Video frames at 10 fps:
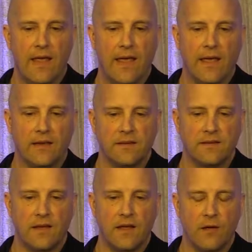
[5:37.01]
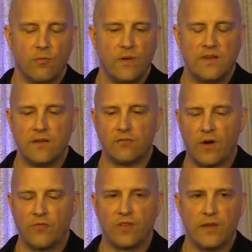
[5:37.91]
And we did
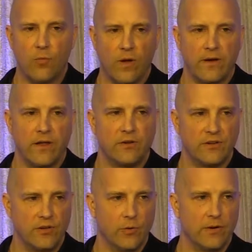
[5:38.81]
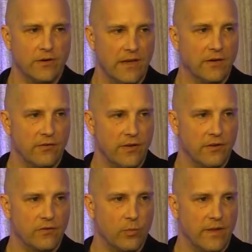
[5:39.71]
roughly 100, 200
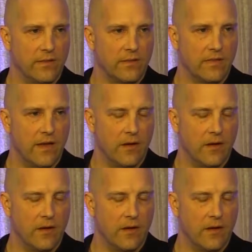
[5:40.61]
interviews with